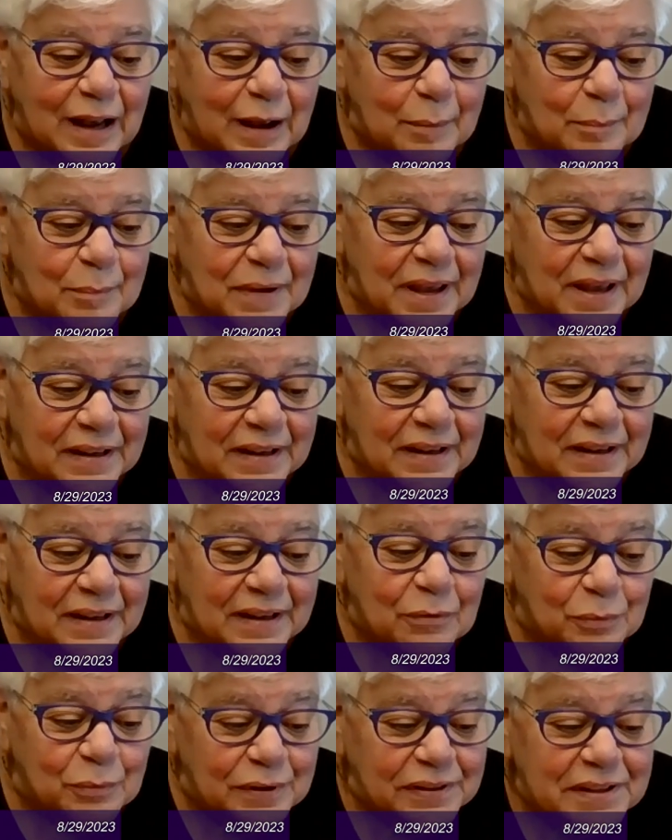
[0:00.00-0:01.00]
Um, and
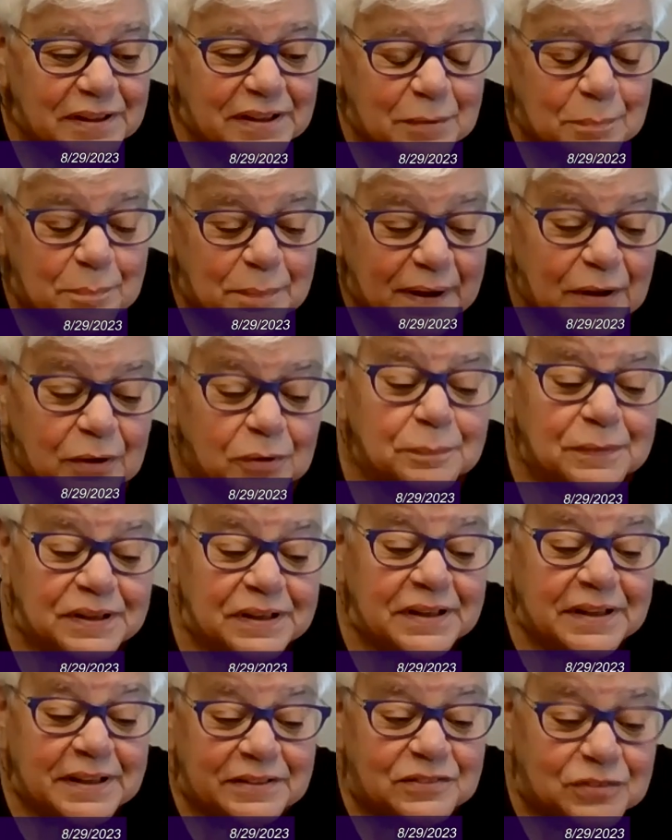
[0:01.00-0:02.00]
that really compelled
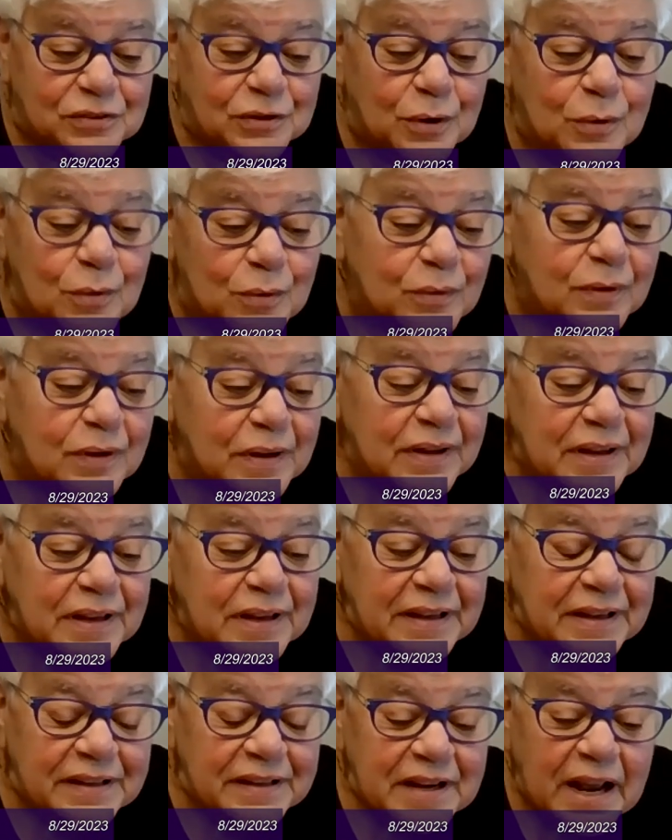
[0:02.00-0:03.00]
me. And so
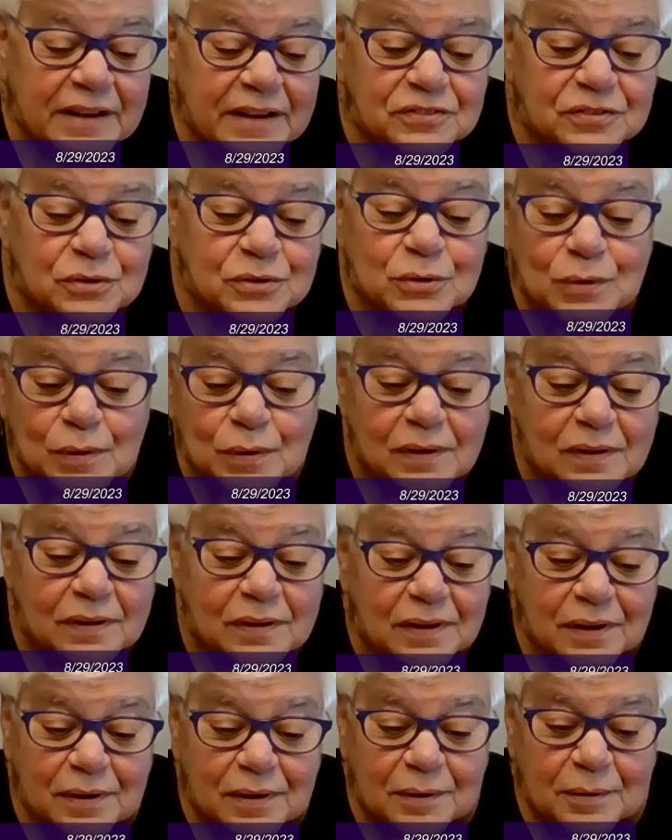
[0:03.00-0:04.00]
in high
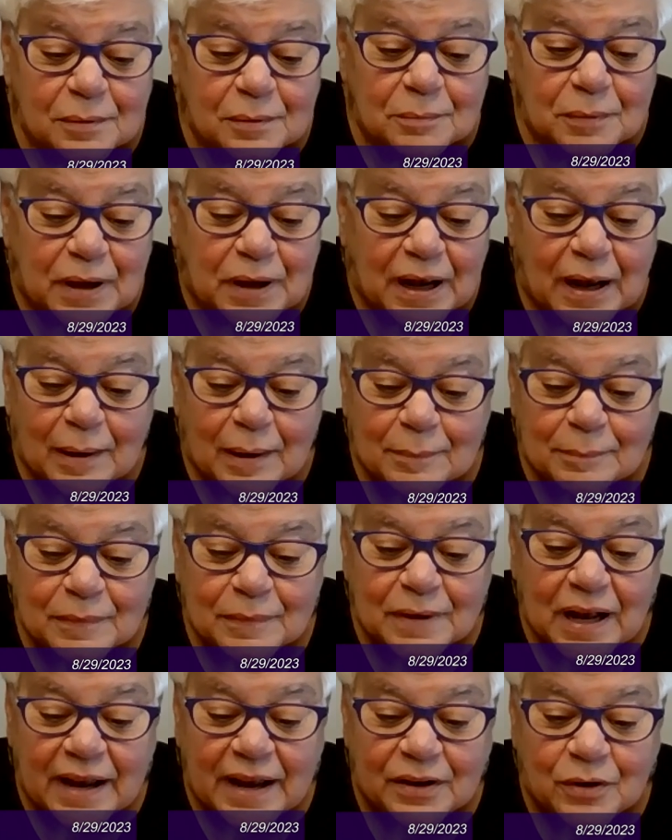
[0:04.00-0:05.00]
school,
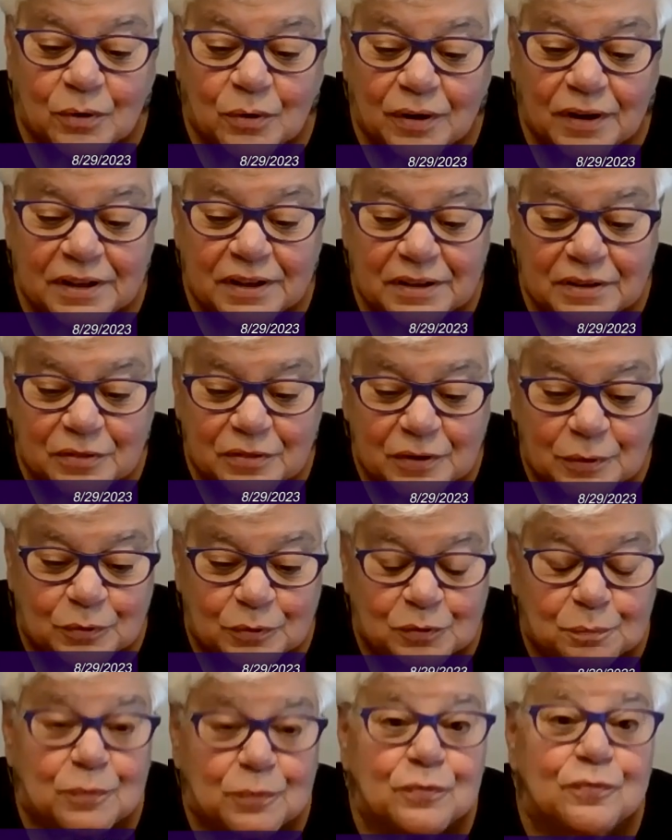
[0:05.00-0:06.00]
um, I organ it
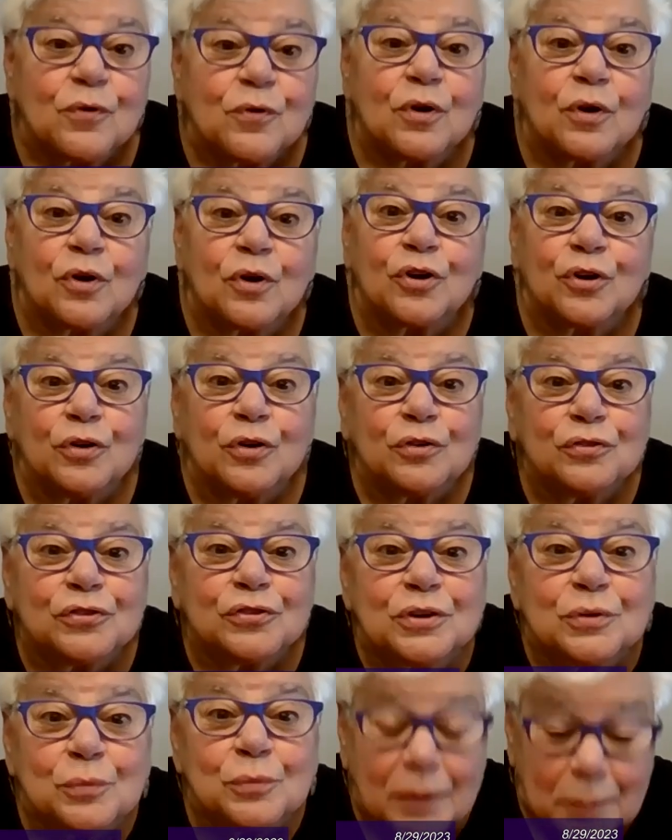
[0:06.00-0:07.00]
was before
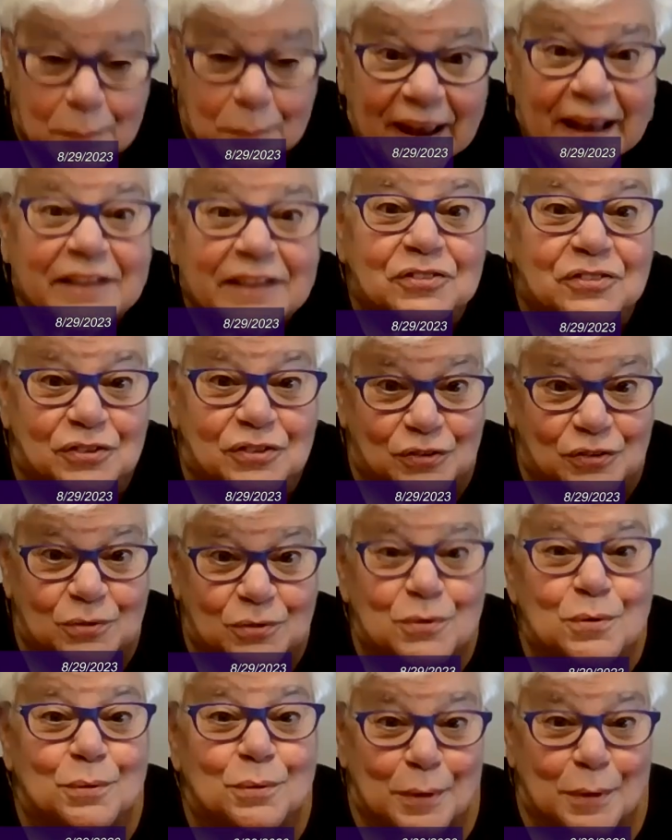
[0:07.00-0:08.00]
girls could wear pants to
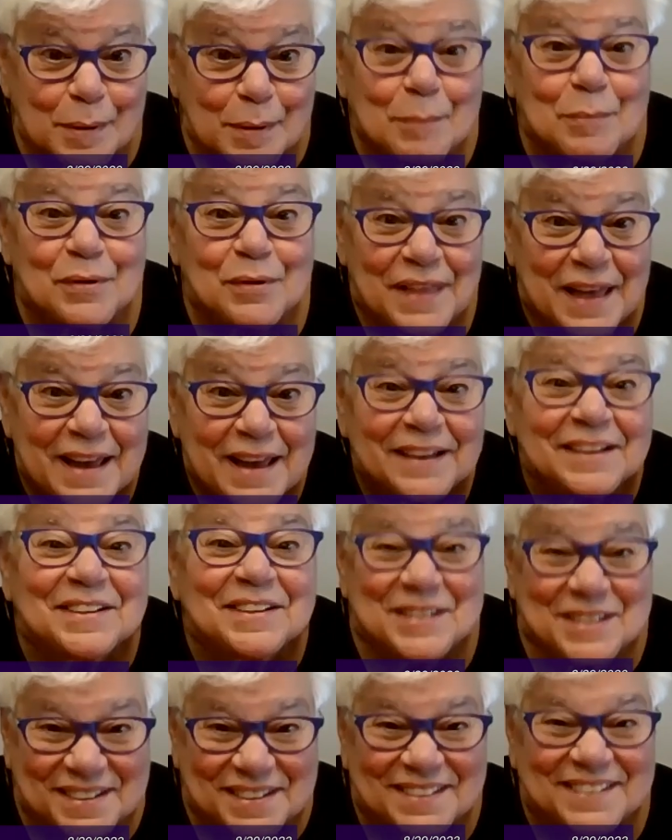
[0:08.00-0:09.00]
school. Remember that?